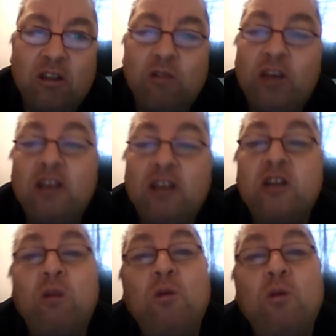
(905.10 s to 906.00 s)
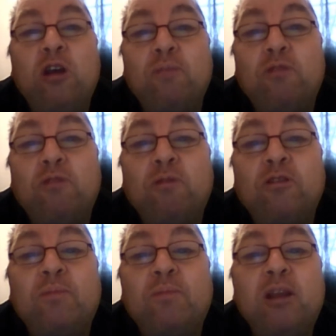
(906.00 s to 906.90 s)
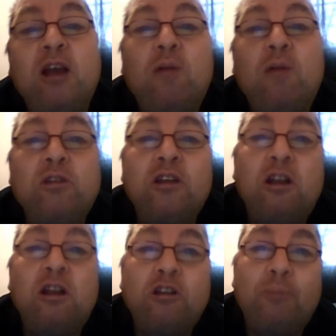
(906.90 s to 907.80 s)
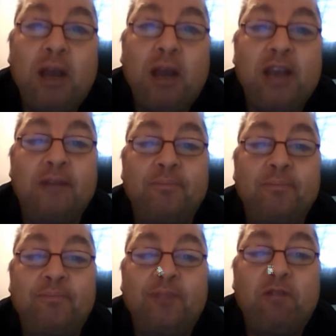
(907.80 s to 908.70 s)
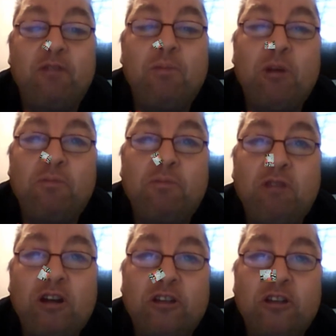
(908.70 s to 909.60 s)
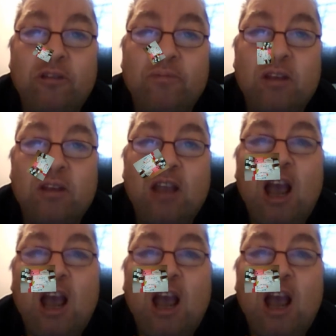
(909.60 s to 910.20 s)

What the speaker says: the new kidney not working profitably. I was in a lot of pain from the operation,